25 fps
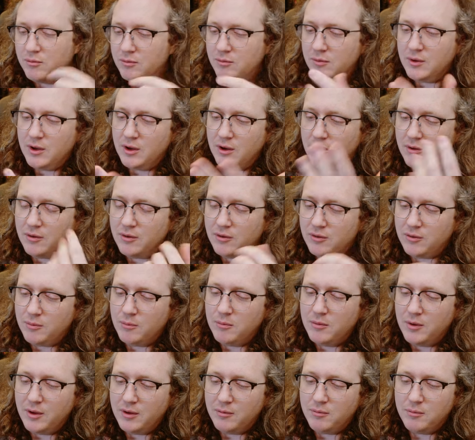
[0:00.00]
you know,
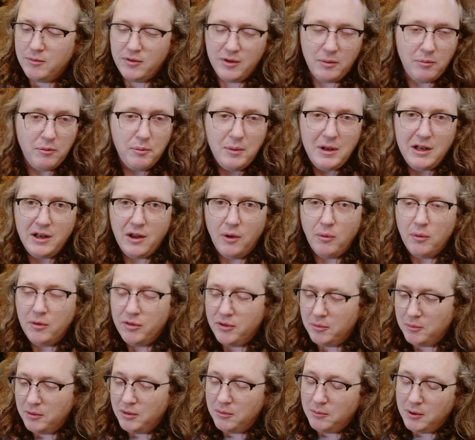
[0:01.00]
I seem to be low on
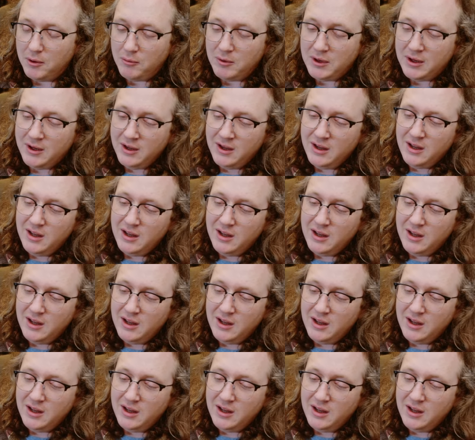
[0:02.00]
them at the moment,